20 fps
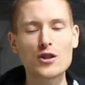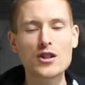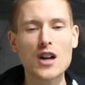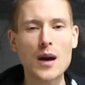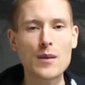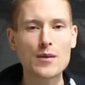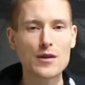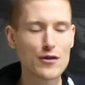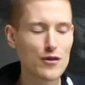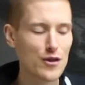
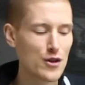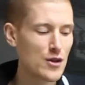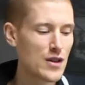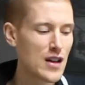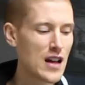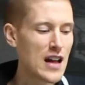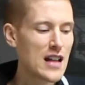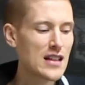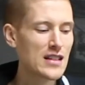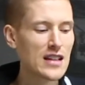times through
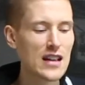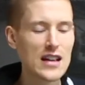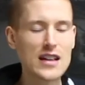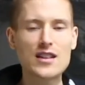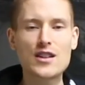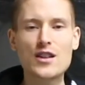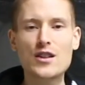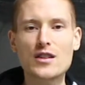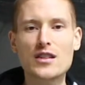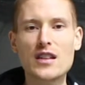to get
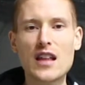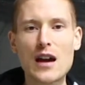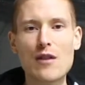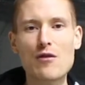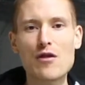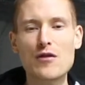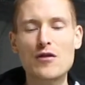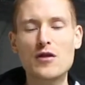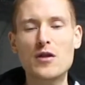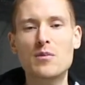used to that
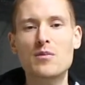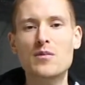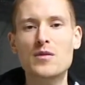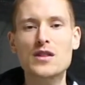rhythm.